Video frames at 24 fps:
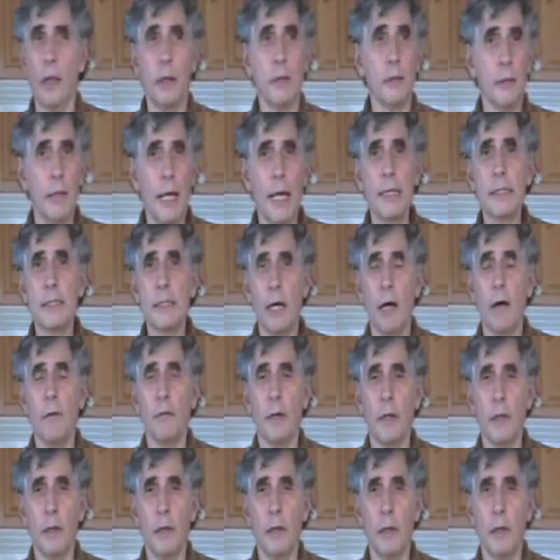less of
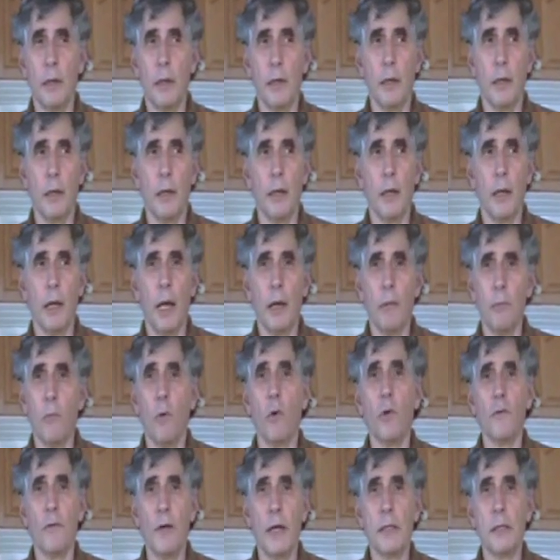it, and
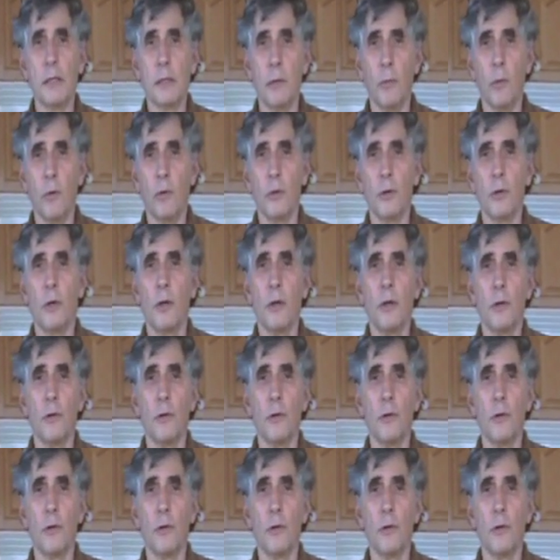more vegetables.